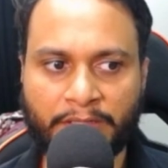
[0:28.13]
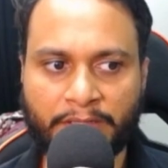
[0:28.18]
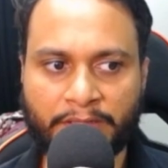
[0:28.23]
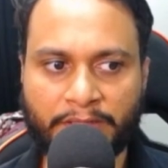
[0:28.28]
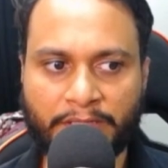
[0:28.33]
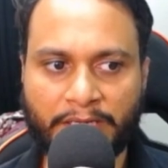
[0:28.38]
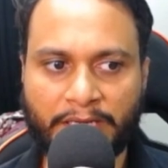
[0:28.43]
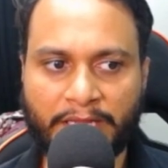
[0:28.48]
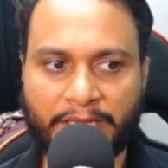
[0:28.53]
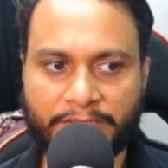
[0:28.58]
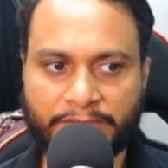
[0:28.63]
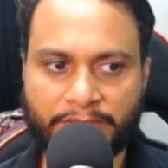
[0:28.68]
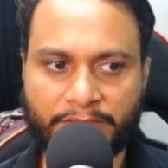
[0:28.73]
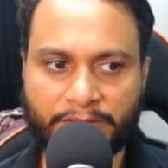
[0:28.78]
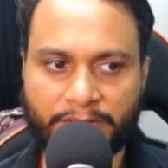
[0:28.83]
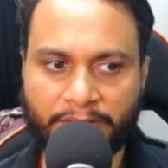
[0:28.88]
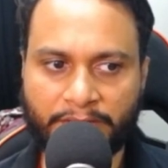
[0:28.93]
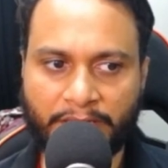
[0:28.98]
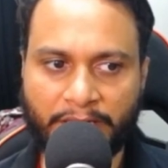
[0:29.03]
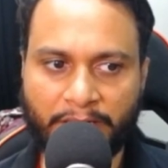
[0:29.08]
The larger
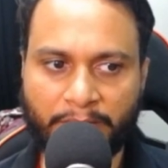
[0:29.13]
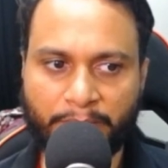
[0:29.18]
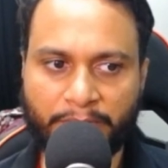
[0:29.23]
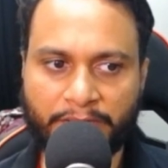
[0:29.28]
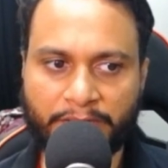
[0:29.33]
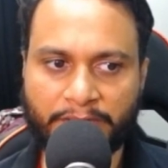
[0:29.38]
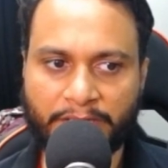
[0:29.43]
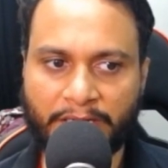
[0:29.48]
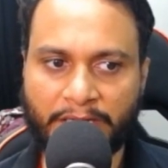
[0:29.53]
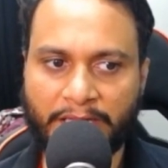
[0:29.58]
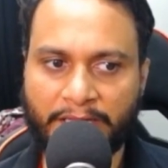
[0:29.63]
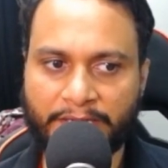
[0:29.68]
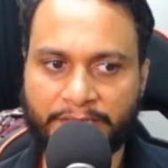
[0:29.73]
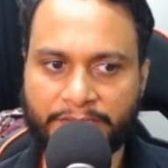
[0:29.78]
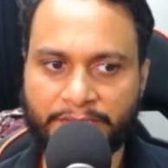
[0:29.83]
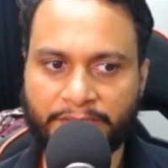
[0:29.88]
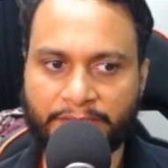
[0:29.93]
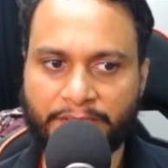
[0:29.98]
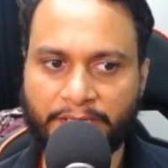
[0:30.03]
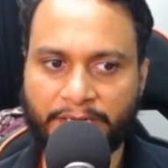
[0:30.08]
the element, the
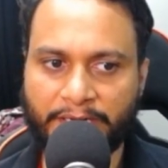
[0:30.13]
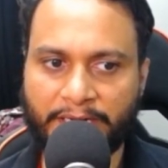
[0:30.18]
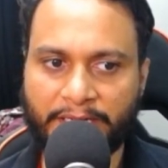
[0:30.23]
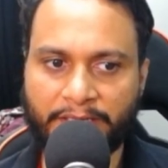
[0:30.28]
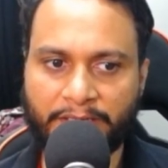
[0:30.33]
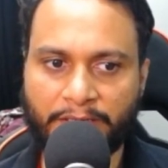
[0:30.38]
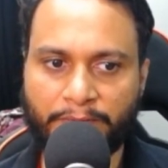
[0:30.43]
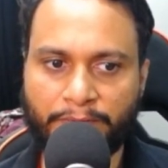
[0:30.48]
larger the rank.